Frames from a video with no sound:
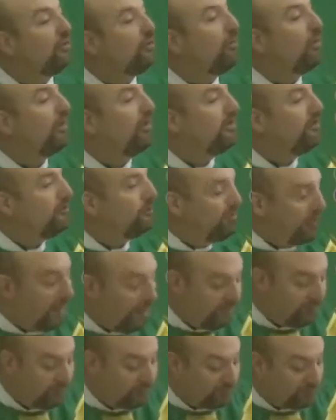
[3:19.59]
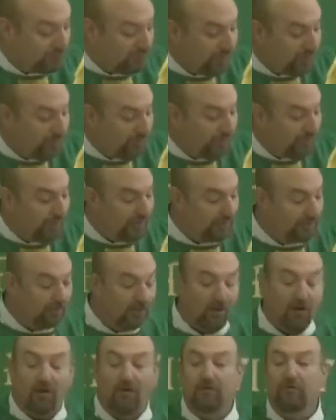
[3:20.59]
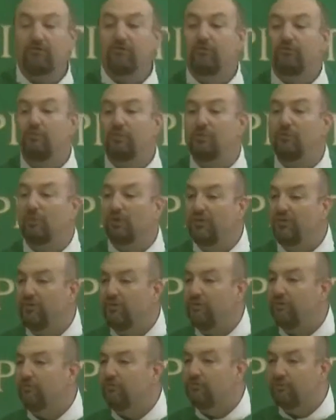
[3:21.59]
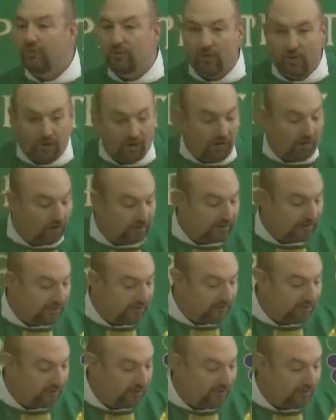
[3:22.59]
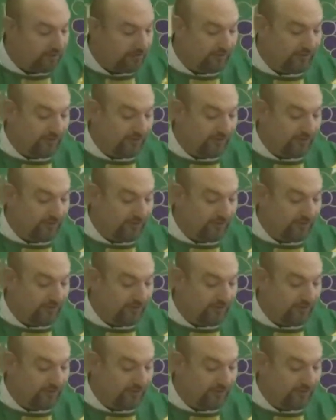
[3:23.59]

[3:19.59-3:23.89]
what is best for you, and longs to be with you for all eternity.